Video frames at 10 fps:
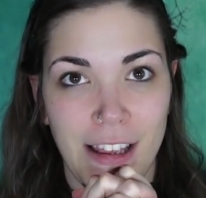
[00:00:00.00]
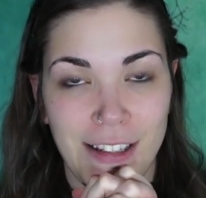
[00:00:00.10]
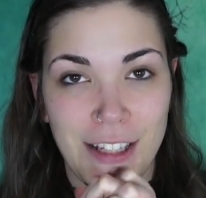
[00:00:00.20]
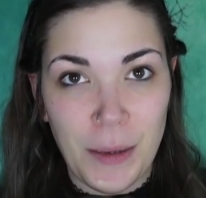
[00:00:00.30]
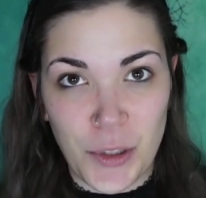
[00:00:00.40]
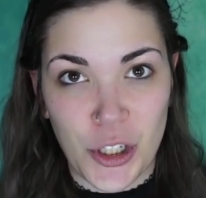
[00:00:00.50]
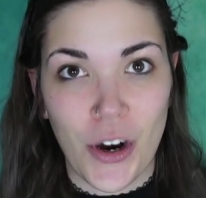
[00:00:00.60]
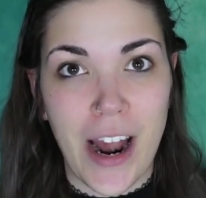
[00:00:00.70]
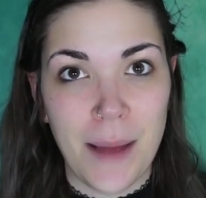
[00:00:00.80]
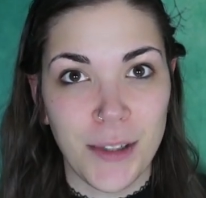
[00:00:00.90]

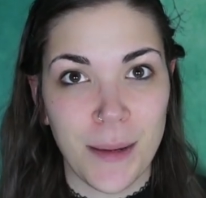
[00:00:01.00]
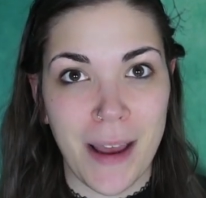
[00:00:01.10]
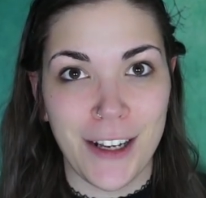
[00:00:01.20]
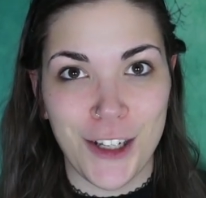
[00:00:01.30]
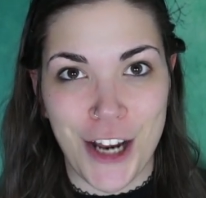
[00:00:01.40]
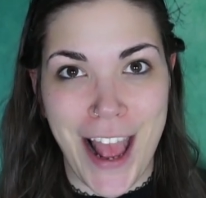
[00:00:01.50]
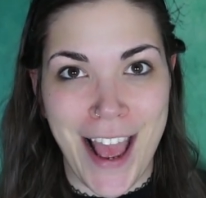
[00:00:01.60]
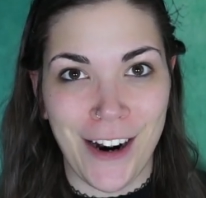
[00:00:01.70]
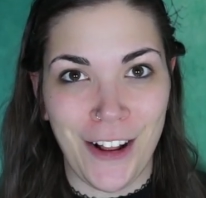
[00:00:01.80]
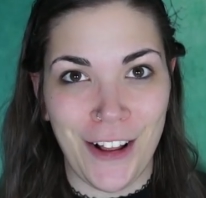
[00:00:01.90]
subscribe to my
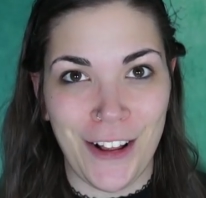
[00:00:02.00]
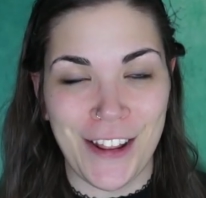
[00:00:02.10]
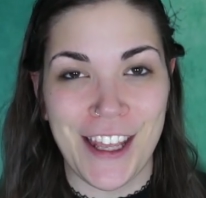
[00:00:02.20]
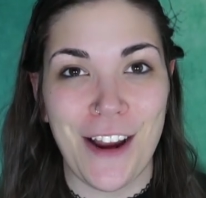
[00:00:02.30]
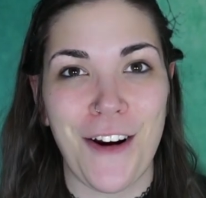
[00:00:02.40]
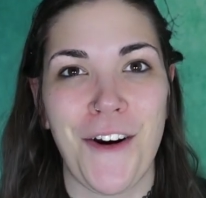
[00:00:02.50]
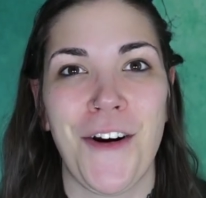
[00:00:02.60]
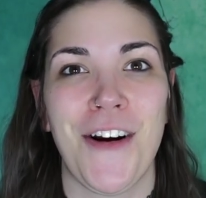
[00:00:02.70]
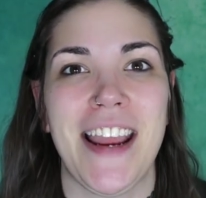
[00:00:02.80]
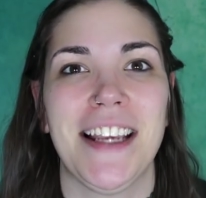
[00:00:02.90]
channel. There
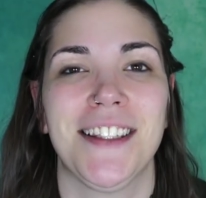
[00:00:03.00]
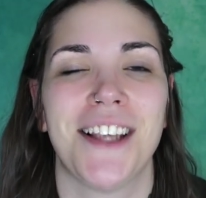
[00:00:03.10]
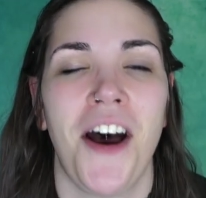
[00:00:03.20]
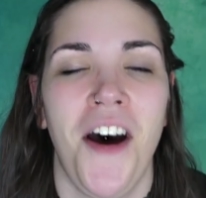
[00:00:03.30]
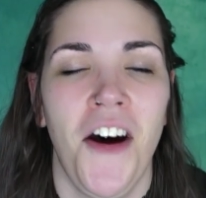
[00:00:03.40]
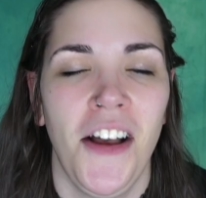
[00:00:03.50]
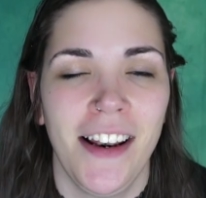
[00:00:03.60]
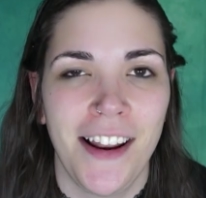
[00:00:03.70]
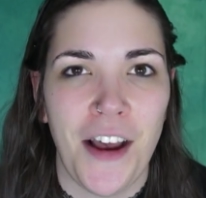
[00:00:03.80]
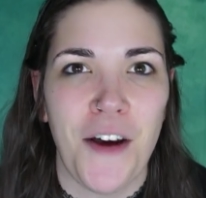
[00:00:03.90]
are a
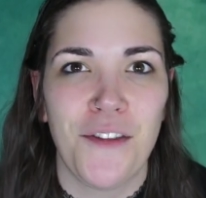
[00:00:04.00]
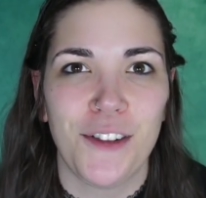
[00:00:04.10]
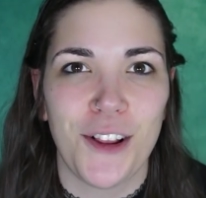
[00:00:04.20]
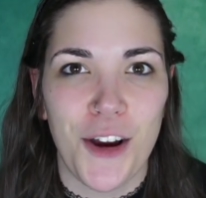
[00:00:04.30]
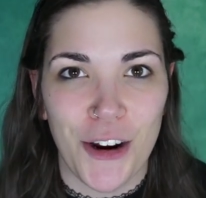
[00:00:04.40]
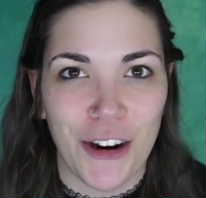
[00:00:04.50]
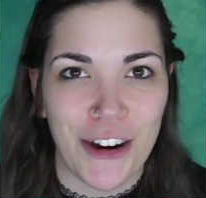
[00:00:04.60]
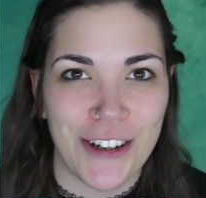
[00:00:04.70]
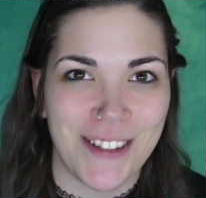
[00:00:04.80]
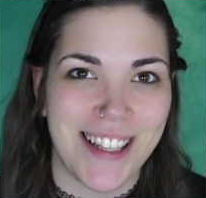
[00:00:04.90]
ton of
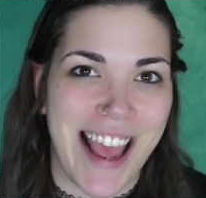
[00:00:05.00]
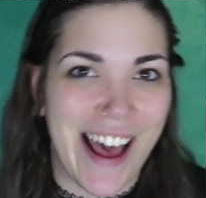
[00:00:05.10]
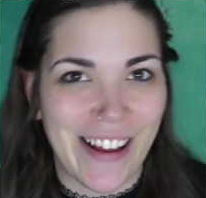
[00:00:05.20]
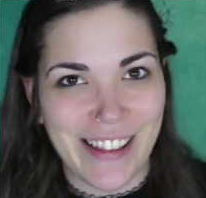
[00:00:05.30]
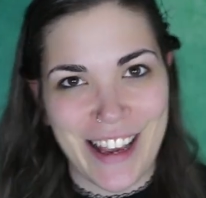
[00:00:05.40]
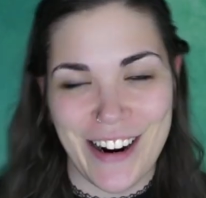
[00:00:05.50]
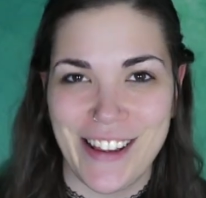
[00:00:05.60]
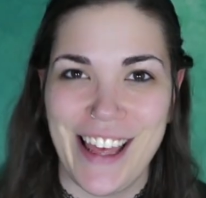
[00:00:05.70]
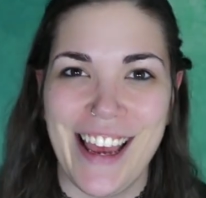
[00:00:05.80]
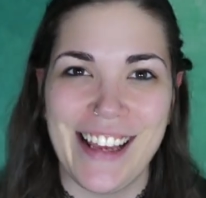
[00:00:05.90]
lurkers out
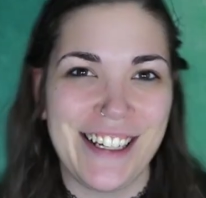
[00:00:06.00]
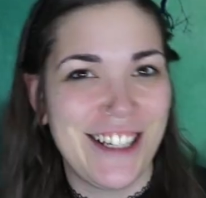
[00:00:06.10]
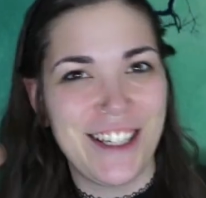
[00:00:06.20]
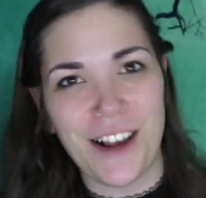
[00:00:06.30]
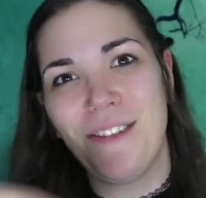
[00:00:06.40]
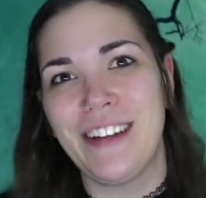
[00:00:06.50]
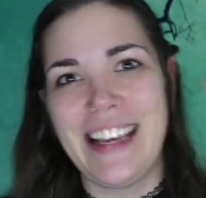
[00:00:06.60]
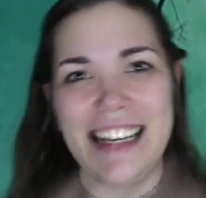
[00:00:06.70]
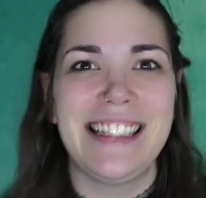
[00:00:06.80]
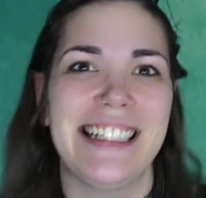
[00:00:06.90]
there that don't
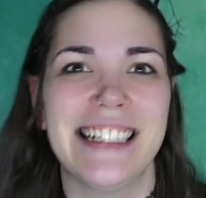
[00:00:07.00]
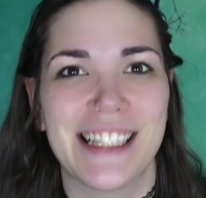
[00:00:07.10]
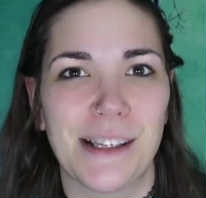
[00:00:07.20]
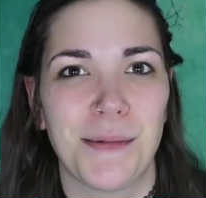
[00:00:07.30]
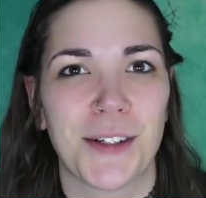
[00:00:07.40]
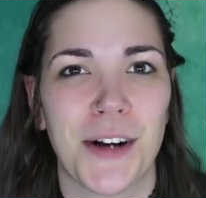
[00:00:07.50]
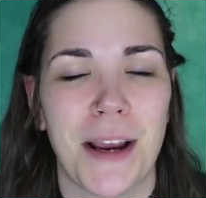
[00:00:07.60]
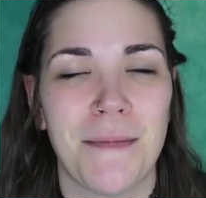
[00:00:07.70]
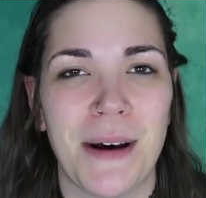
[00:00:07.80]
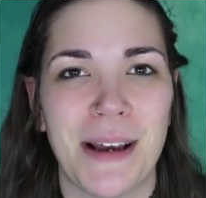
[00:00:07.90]
hit that
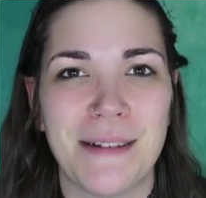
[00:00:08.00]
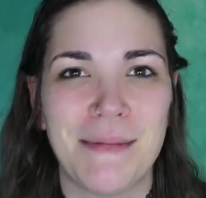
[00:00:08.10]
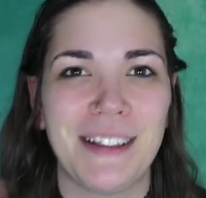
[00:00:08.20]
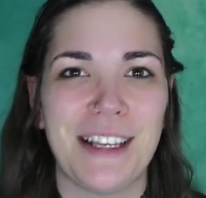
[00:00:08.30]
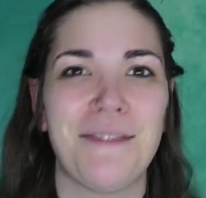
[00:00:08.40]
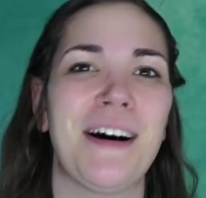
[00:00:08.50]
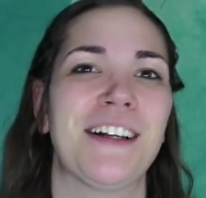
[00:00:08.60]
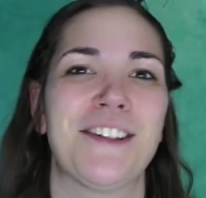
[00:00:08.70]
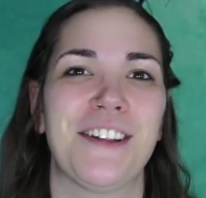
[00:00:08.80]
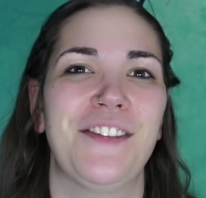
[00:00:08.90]
subscribe button, but they
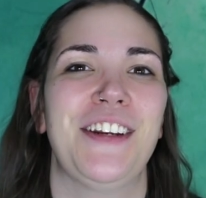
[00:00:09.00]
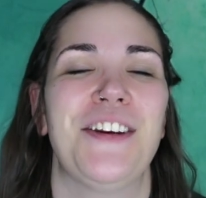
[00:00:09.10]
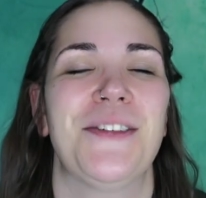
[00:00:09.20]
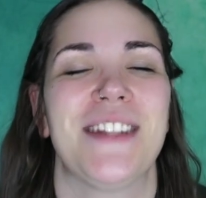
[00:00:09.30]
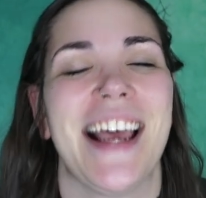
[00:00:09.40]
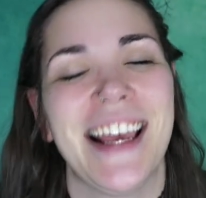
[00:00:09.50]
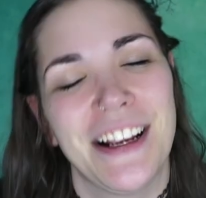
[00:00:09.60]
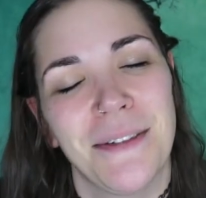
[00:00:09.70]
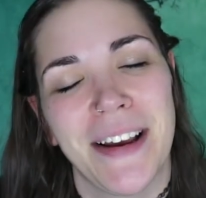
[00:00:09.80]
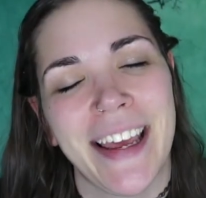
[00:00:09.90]
watch the videos
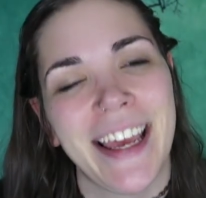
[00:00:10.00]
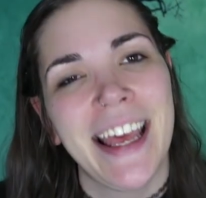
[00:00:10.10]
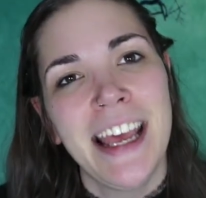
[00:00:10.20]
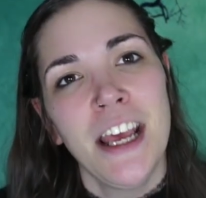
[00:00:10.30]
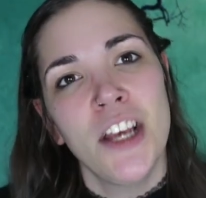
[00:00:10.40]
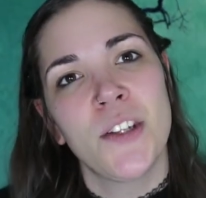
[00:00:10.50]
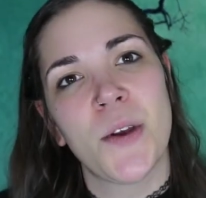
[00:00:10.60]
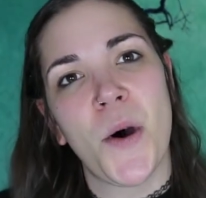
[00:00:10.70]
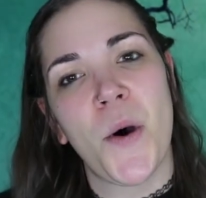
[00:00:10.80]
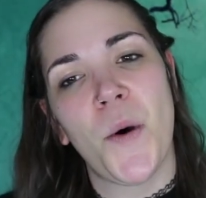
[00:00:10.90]
anyway.
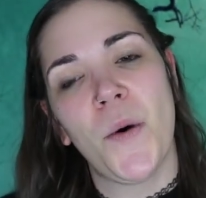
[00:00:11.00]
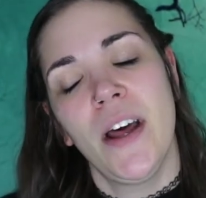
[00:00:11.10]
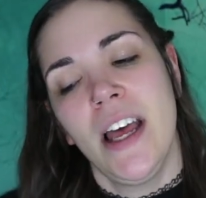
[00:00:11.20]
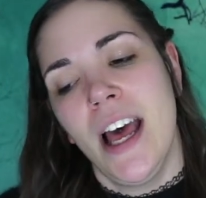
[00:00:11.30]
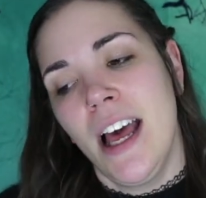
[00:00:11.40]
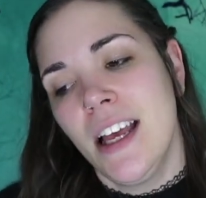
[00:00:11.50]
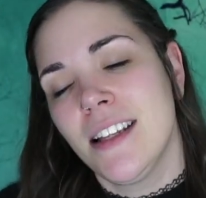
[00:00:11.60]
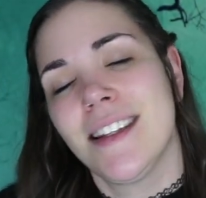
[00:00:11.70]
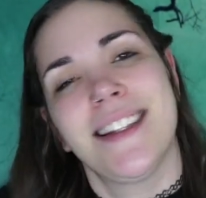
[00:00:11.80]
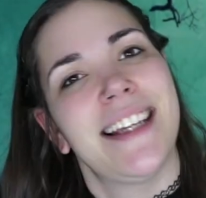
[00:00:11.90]
So
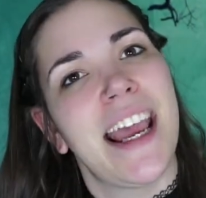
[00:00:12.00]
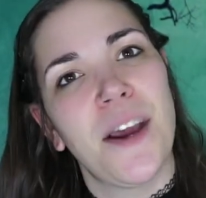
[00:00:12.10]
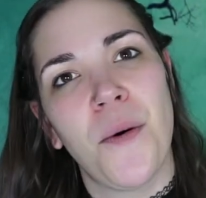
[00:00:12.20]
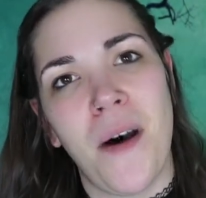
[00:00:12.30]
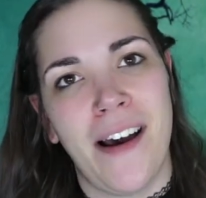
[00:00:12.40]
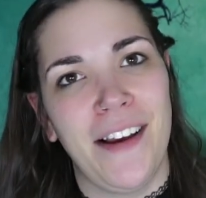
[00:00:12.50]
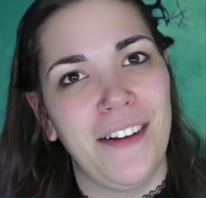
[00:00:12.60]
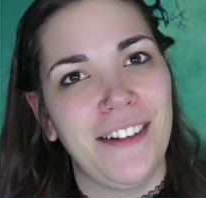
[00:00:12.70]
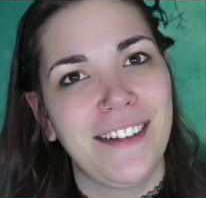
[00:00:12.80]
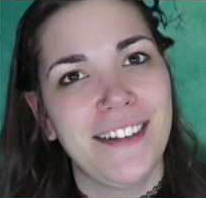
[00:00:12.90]
stay a
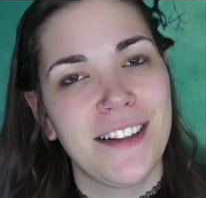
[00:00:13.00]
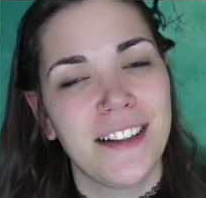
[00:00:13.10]
while,